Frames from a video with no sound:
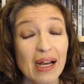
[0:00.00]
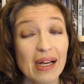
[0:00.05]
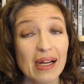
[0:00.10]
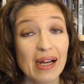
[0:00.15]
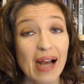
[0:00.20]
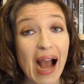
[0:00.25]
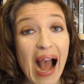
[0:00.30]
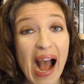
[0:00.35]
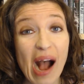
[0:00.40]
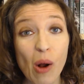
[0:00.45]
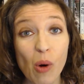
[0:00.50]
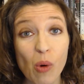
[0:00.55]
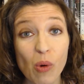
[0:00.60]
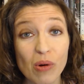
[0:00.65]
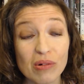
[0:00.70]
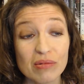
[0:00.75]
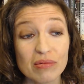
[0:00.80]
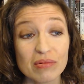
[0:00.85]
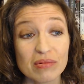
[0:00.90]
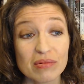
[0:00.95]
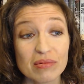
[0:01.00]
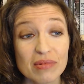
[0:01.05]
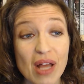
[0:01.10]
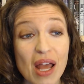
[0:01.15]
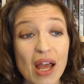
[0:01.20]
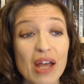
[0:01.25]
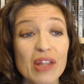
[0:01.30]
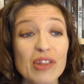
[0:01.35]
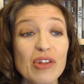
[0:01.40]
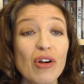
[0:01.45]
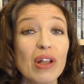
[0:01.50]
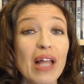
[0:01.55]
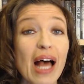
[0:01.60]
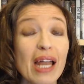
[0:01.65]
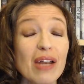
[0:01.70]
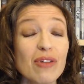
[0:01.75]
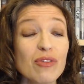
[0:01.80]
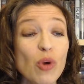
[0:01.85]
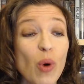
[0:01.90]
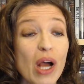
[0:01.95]
How? There are a
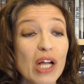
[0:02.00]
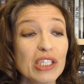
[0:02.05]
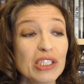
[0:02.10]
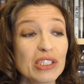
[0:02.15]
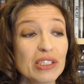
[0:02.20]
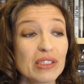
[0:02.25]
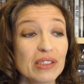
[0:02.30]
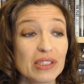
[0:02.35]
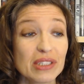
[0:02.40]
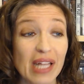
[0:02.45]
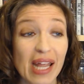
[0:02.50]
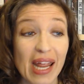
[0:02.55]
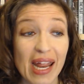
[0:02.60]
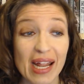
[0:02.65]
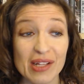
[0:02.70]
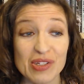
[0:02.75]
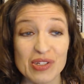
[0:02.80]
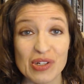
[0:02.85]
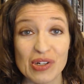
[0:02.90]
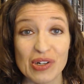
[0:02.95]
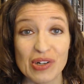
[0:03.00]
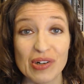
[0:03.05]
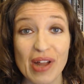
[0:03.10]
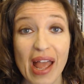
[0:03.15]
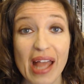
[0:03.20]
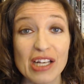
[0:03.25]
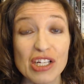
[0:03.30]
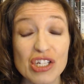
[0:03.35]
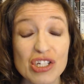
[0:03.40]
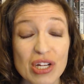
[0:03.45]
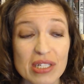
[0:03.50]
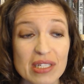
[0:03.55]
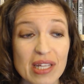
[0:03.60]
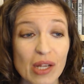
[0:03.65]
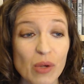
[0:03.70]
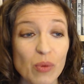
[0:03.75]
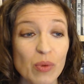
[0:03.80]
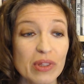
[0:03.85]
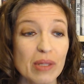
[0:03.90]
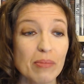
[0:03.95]
lot of questions to answer, and just
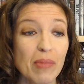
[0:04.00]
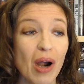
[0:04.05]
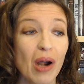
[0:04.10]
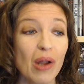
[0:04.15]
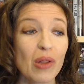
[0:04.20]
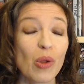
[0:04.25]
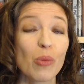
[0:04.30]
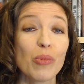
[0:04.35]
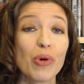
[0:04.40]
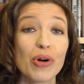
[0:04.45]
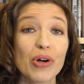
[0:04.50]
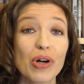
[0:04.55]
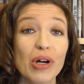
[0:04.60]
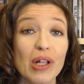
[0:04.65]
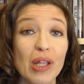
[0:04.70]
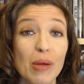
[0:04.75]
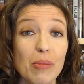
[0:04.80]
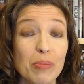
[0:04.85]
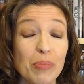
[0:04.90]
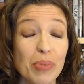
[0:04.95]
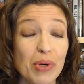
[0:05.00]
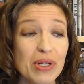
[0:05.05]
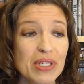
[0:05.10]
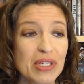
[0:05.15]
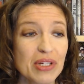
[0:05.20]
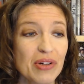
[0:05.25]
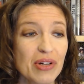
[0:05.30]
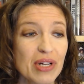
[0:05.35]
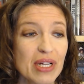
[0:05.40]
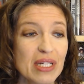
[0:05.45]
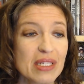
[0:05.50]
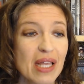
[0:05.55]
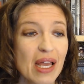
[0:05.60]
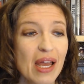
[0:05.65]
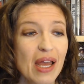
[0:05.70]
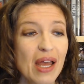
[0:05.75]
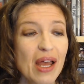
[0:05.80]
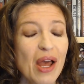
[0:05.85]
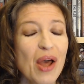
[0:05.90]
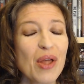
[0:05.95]
like with the Marlow Murder Club book series,
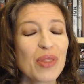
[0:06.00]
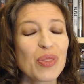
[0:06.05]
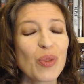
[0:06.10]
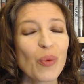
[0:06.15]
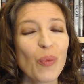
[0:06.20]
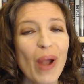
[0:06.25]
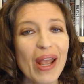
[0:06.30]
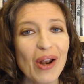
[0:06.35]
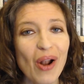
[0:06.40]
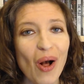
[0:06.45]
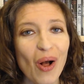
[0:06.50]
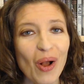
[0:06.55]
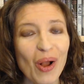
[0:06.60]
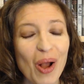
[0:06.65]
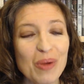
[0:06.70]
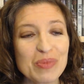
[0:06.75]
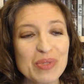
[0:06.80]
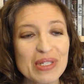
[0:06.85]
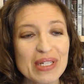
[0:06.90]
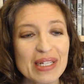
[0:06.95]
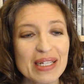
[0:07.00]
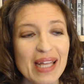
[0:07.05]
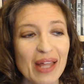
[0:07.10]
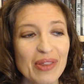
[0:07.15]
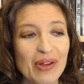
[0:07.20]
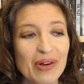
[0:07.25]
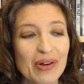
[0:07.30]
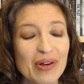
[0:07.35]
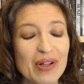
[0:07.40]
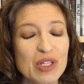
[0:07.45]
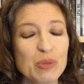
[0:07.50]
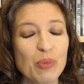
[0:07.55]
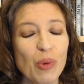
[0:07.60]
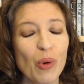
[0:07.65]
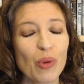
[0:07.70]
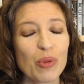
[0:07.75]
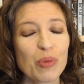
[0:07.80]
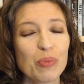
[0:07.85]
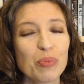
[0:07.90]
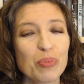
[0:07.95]
the way it all comes together is
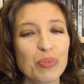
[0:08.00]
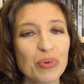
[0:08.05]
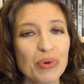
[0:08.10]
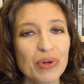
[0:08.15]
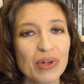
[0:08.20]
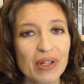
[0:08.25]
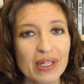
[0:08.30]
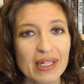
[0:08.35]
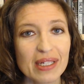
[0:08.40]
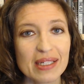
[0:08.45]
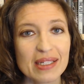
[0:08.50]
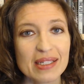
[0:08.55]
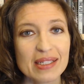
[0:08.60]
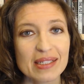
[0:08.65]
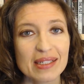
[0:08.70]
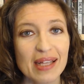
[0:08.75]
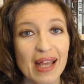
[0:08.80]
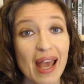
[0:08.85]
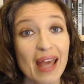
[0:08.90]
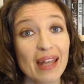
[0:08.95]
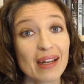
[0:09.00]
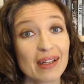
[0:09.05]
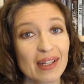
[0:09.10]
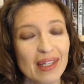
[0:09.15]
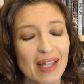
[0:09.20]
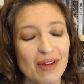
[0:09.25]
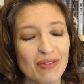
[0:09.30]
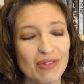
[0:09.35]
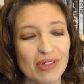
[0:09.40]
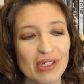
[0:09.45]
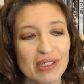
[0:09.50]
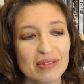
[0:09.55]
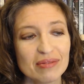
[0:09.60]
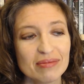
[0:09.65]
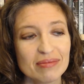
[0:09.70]
both brilliant and clever.